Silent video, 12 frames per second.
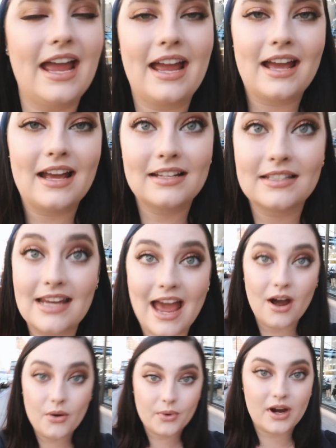And
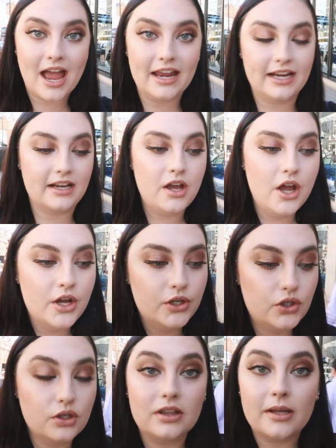now we're heading
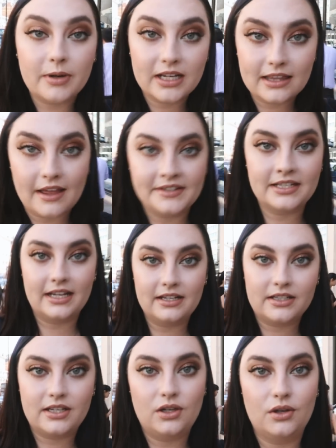to Liberty
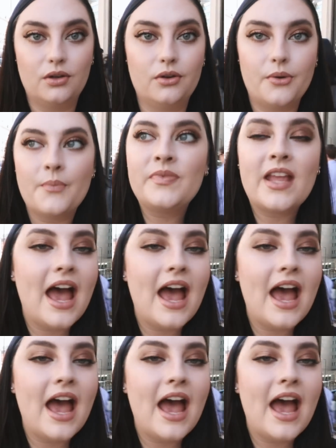London to